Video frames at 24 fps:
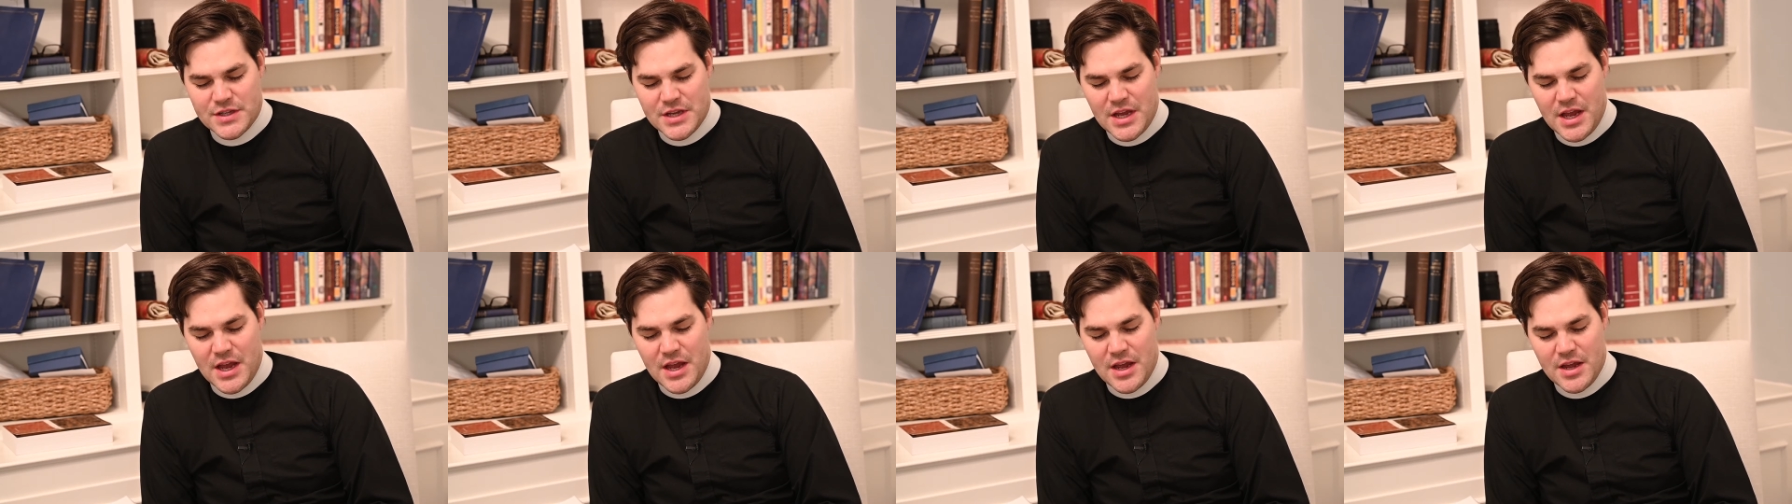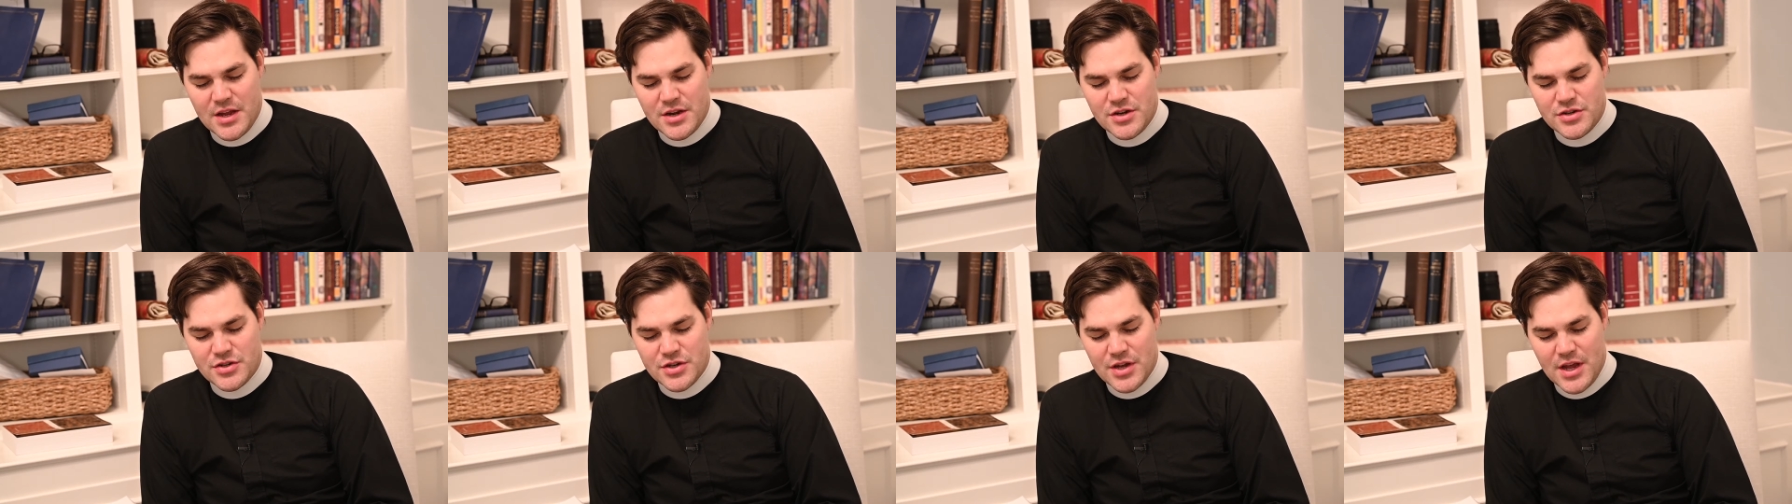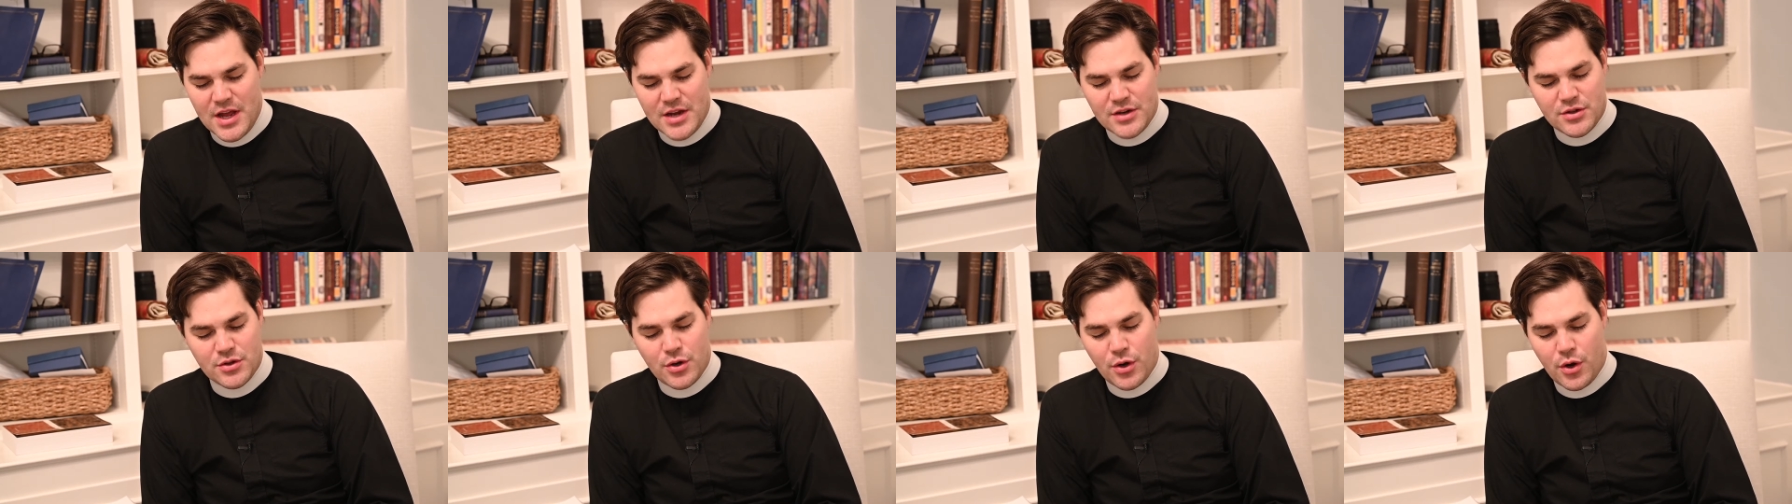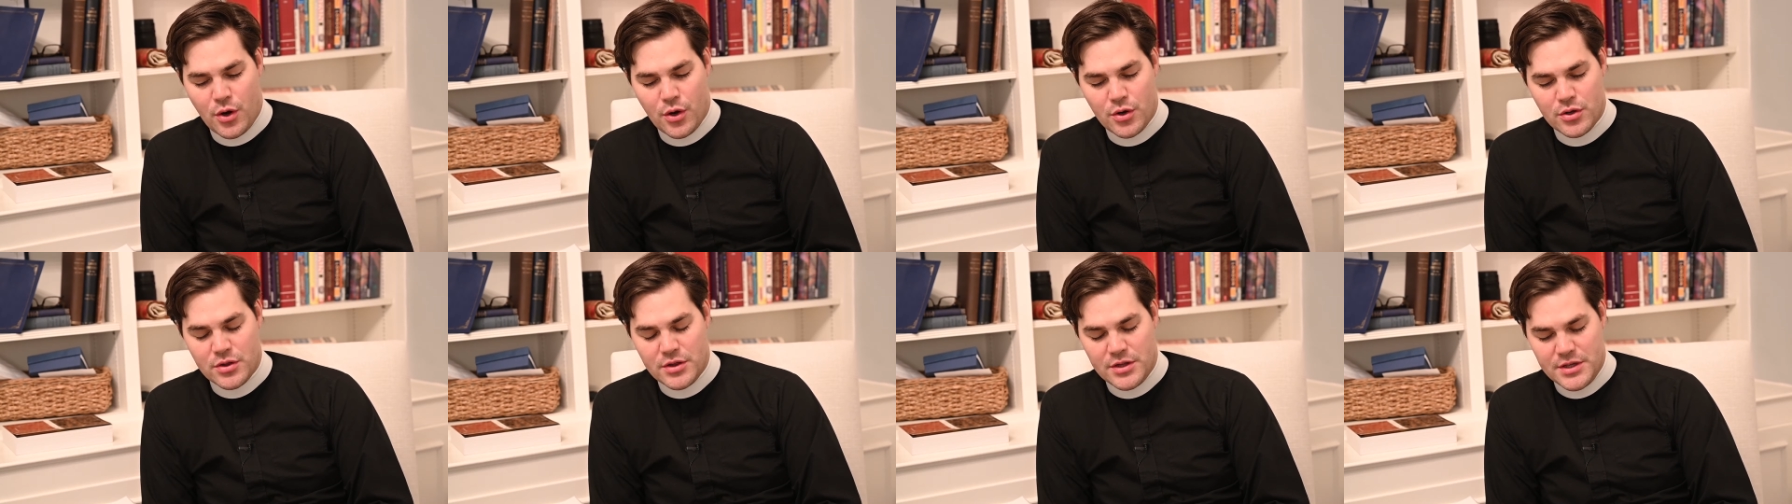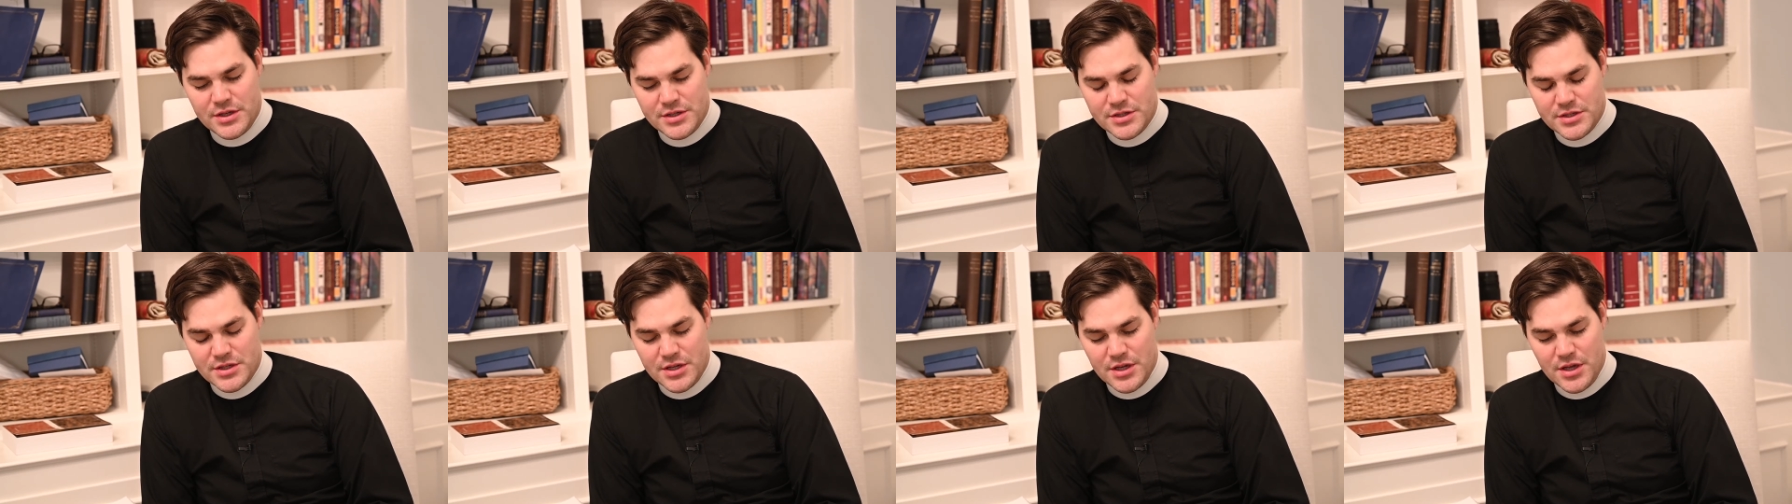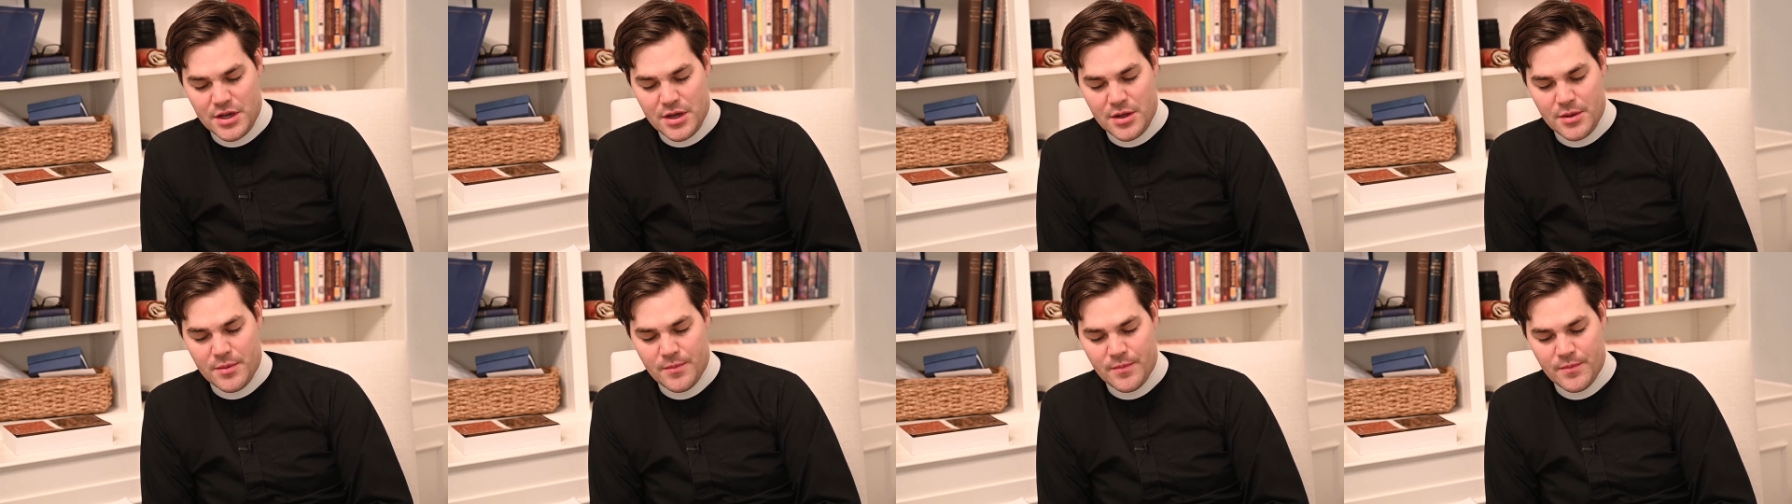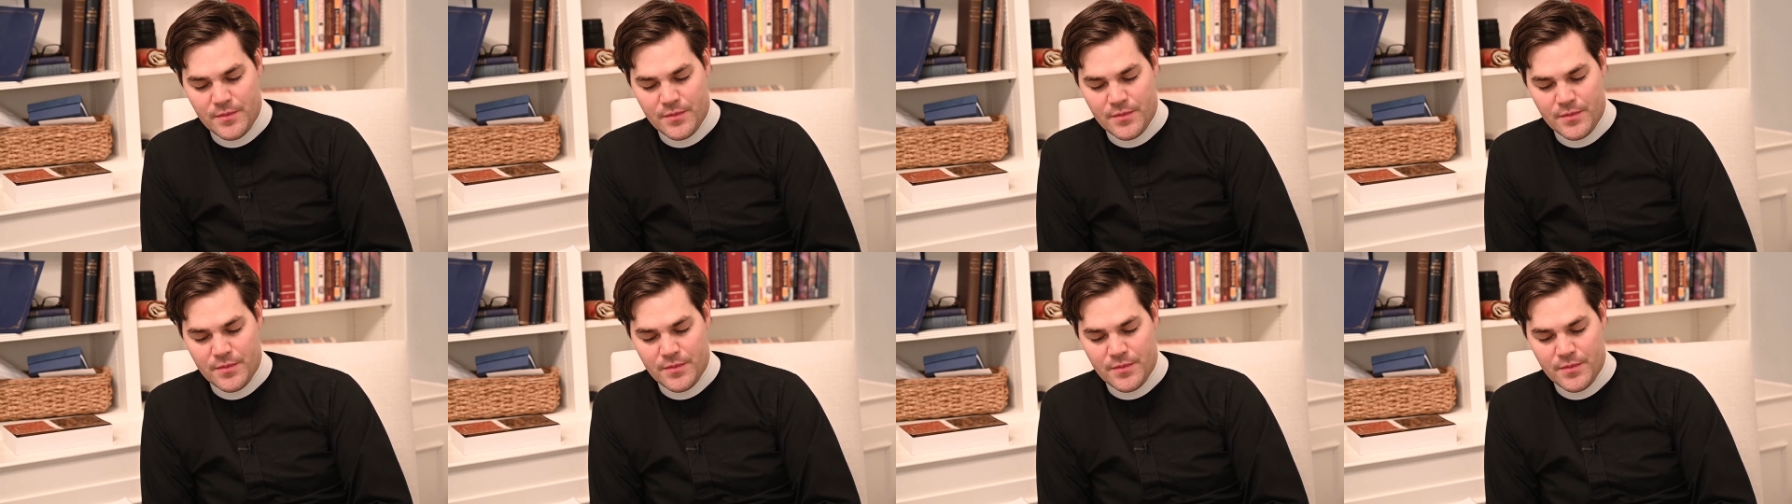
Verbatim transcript: age and could hardly see.